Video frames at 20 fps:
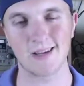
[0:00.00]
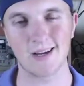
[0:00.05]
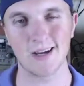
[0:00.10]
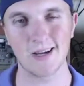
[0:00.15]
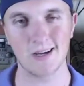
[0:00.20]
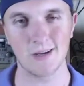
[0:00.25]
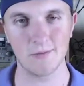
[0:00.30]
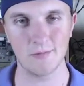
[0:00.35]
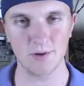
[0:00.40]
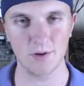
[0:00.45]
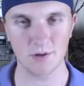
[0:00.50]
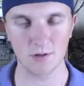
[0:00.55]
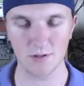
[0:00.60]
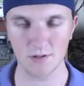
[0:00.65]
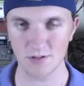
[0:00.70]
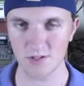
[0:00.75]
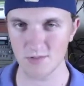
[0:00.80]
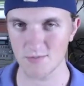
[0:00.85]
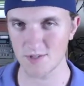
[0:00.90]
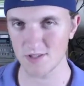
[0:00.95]
I am your
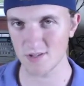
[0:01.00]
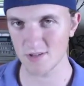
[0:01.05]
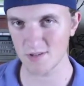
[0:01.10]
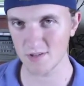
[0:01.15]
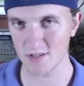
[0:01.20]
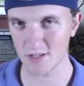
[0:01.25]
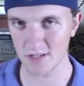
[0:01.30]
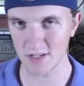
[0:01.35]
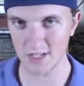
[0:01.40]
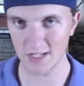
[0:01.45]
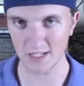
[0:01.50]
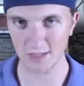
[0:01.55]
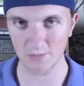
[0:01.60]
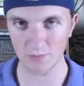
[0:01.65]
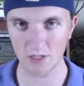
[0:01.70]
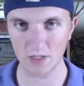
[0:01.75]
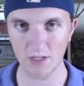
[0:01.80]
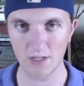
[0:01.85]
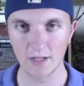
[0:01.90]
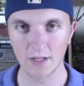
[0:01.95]
host, Mr.
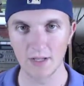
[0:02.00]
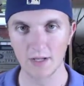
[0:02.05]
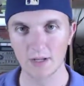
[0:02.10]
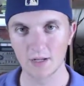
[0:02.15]
Enigma,